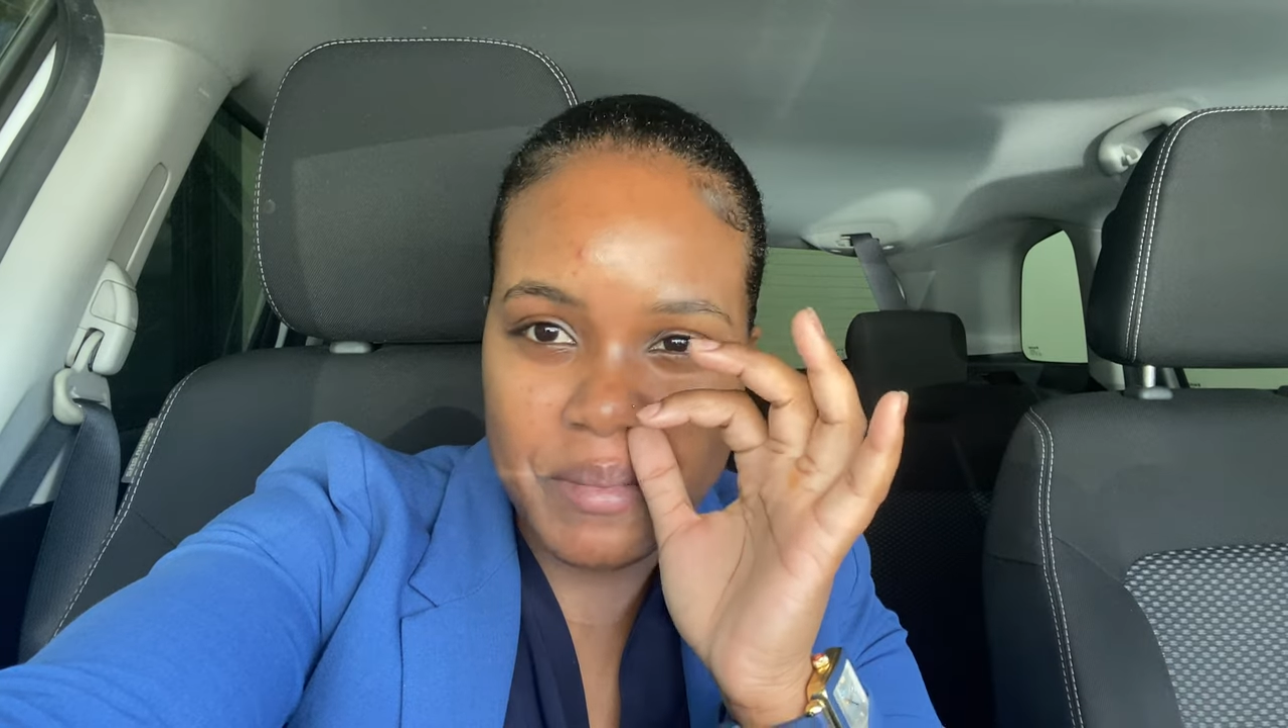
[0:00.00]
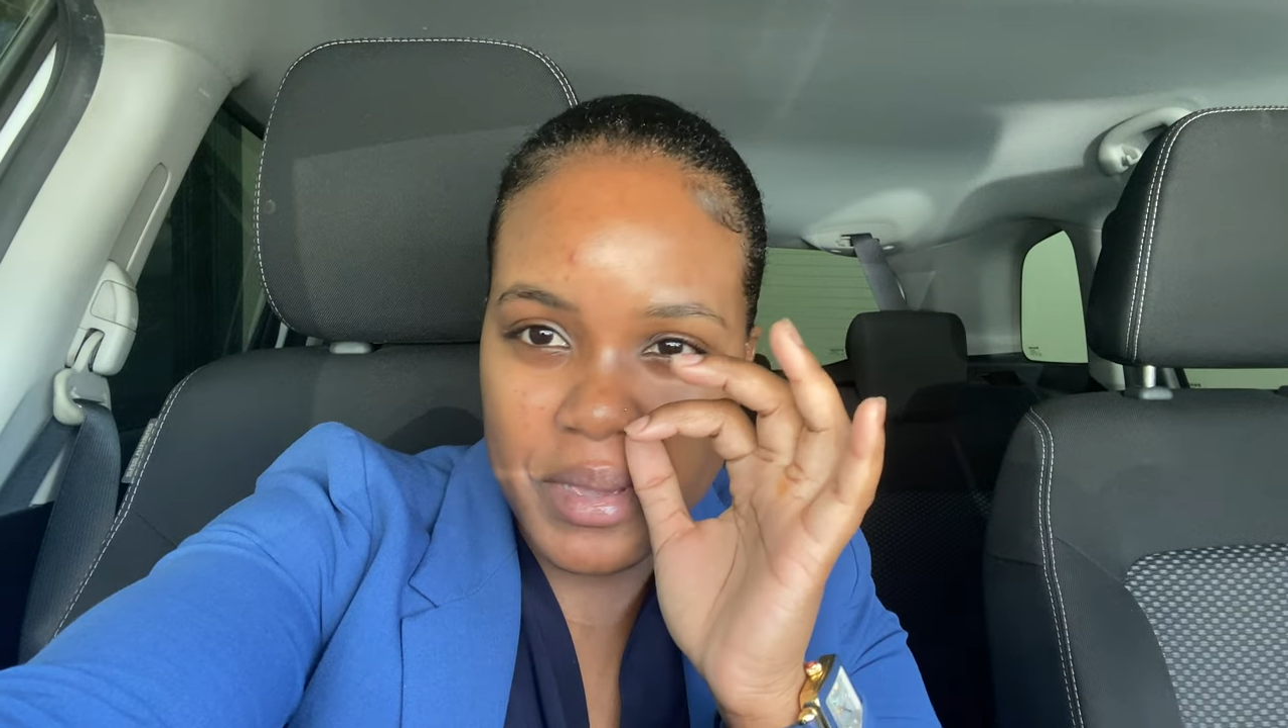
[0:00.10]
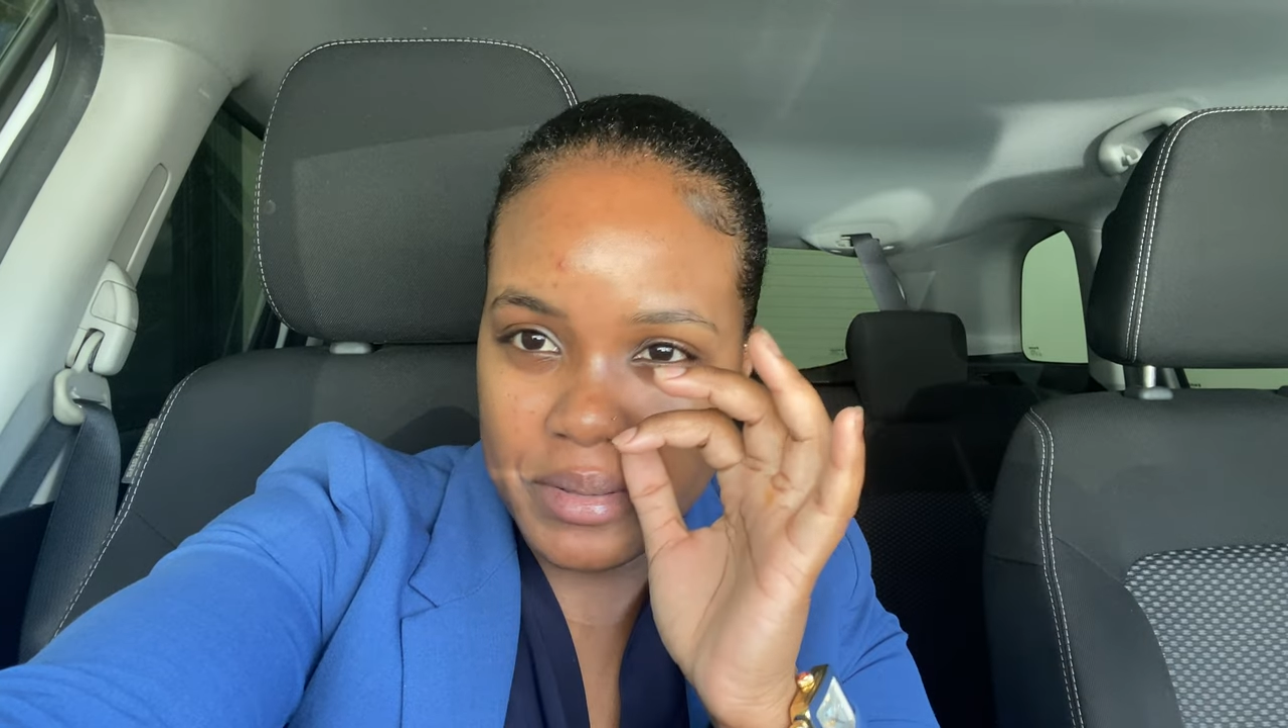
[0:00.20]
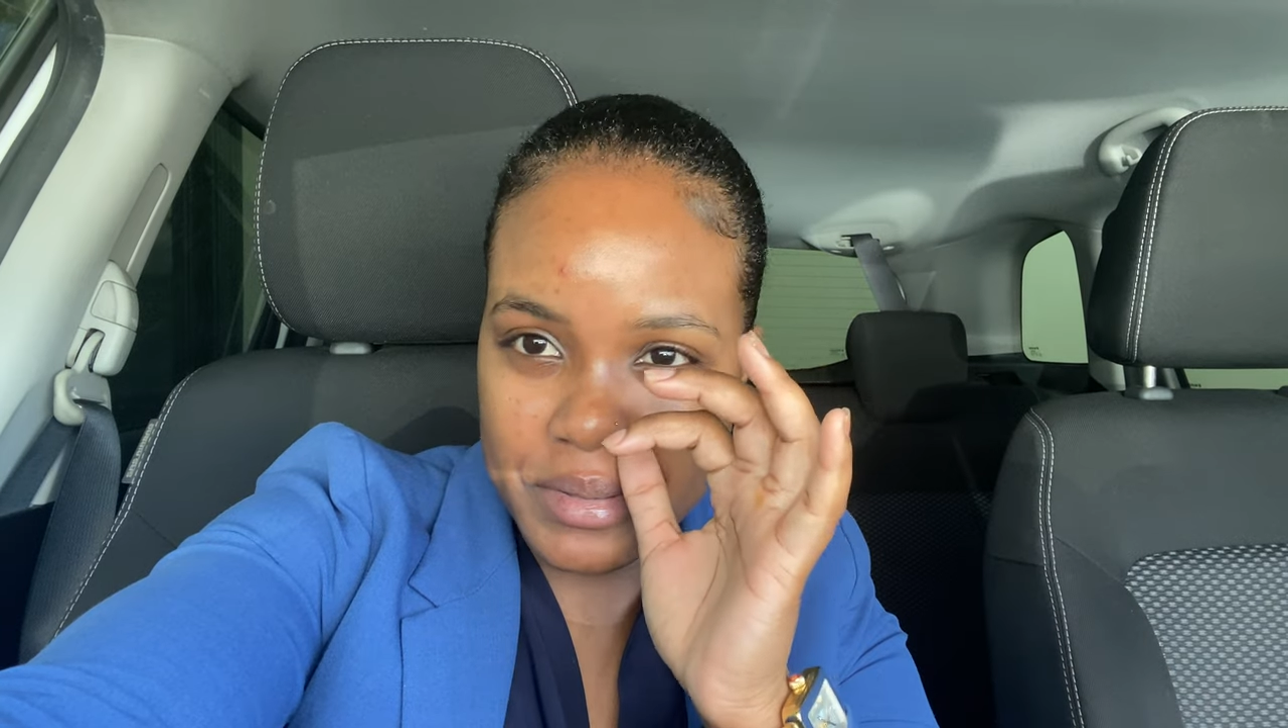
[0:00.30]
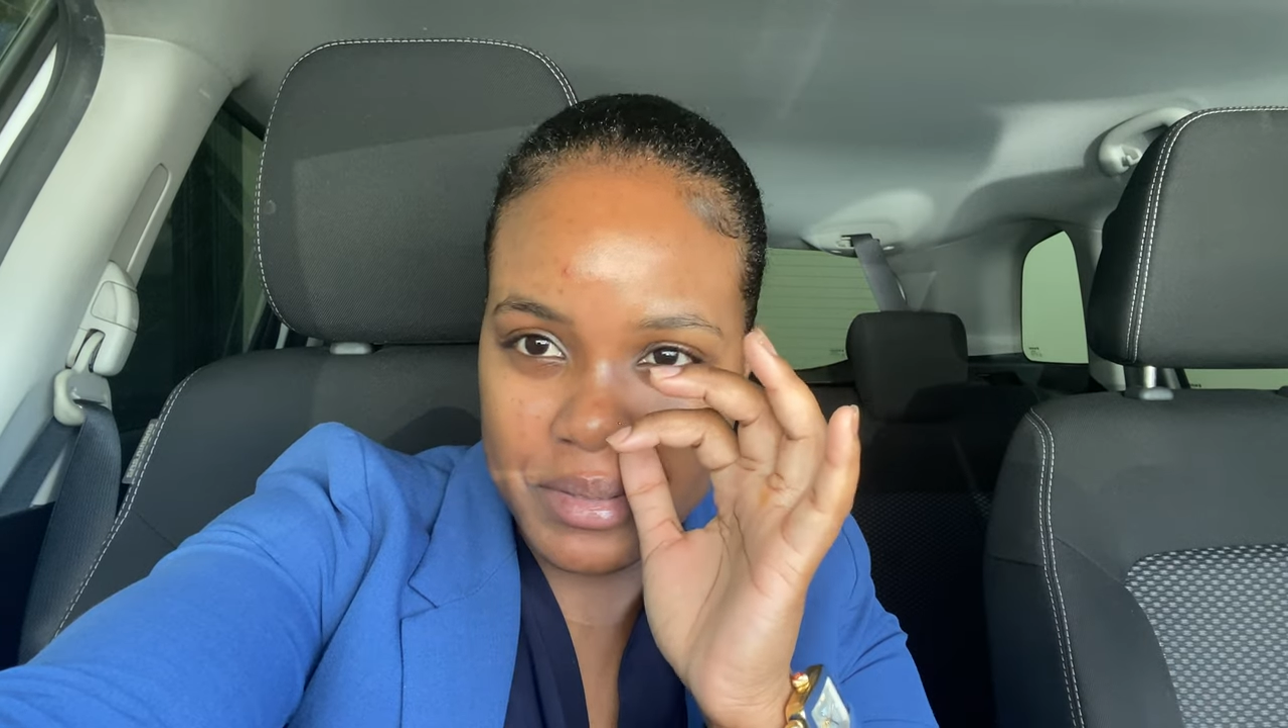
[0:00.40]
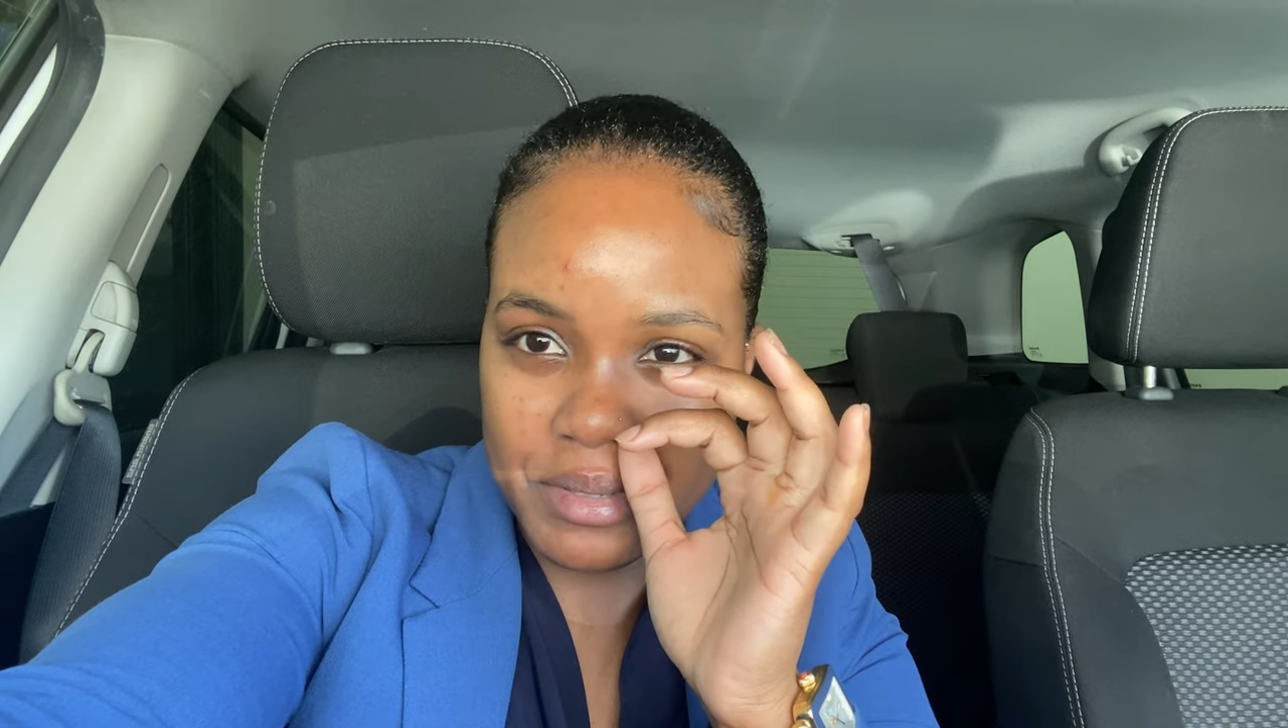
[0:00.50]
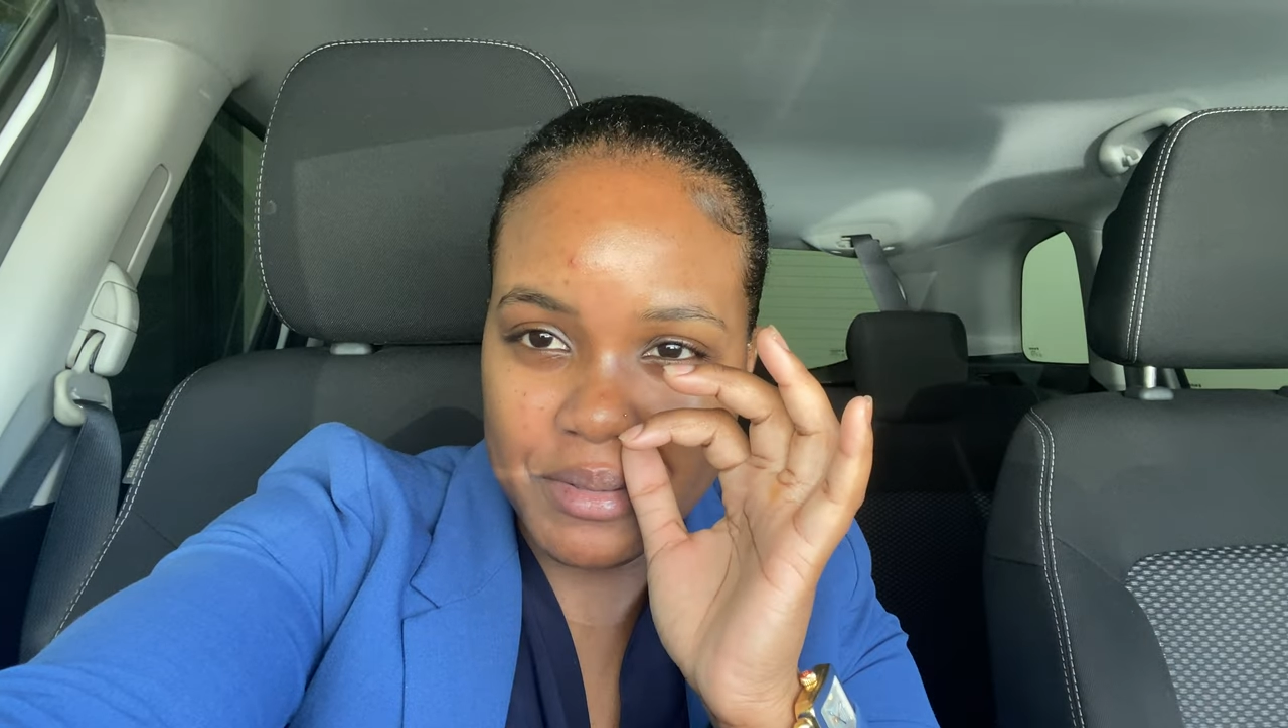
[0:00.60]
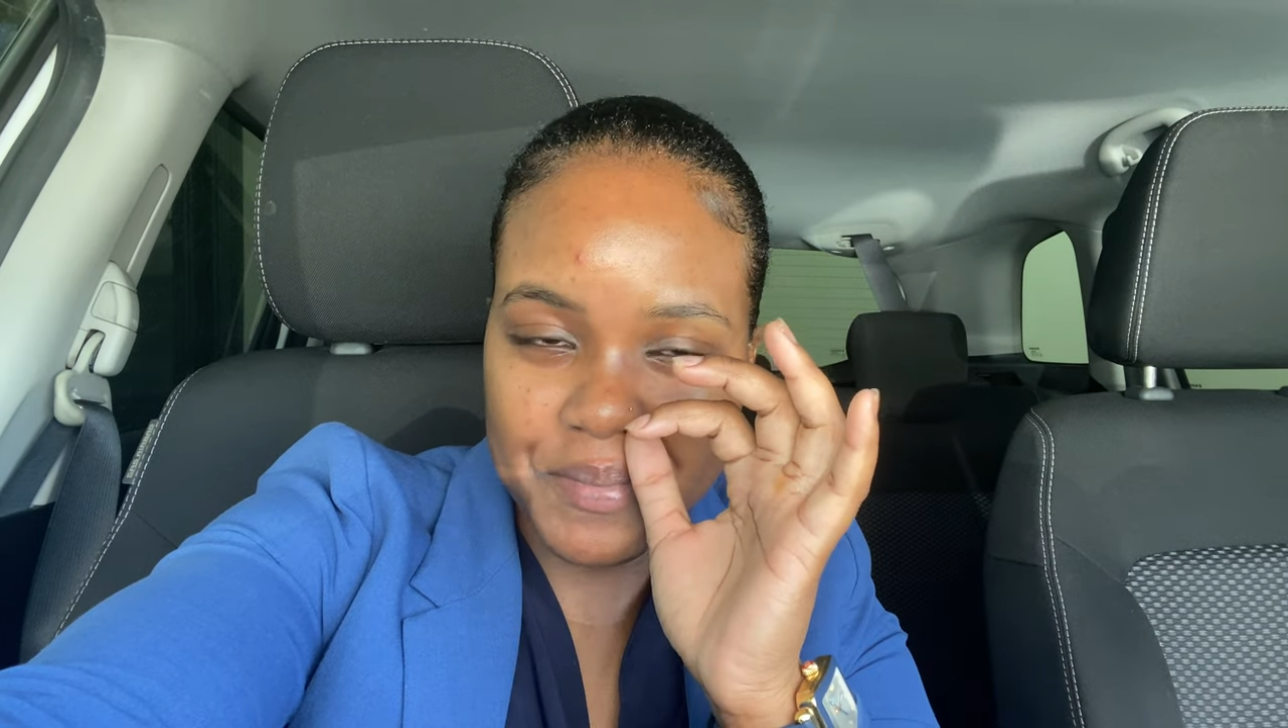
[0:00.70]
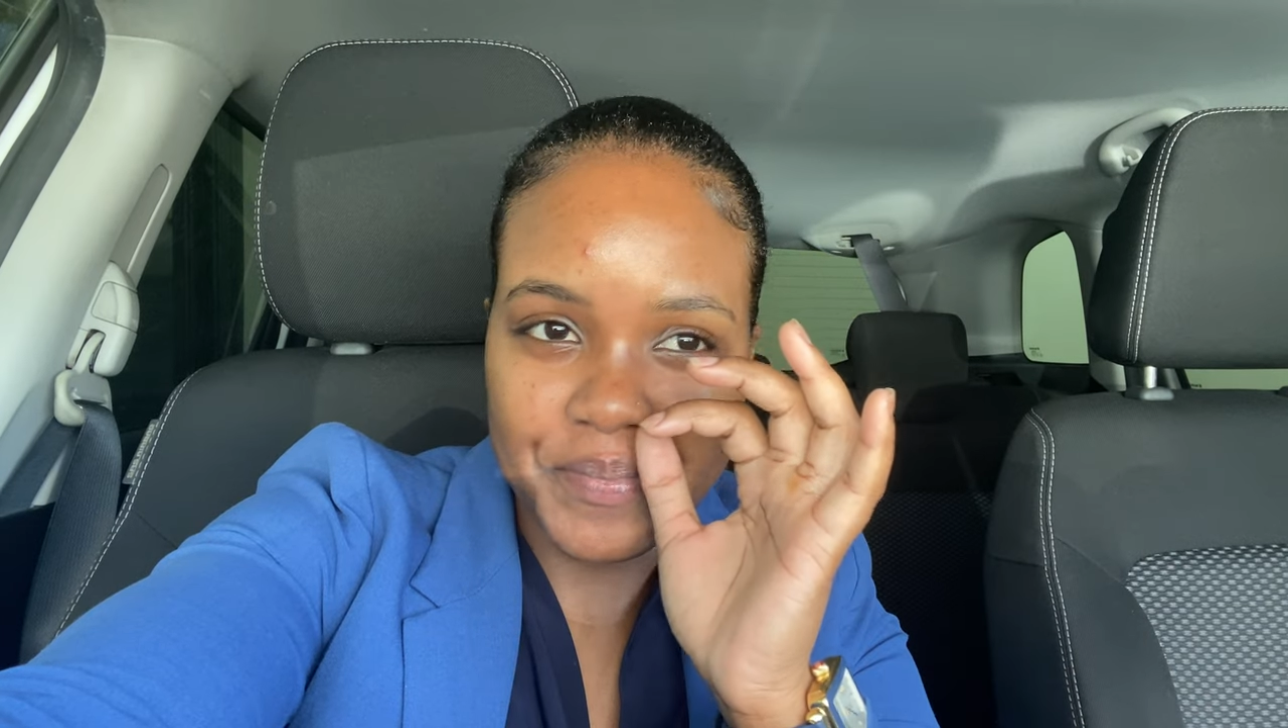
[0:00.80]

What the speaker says: best,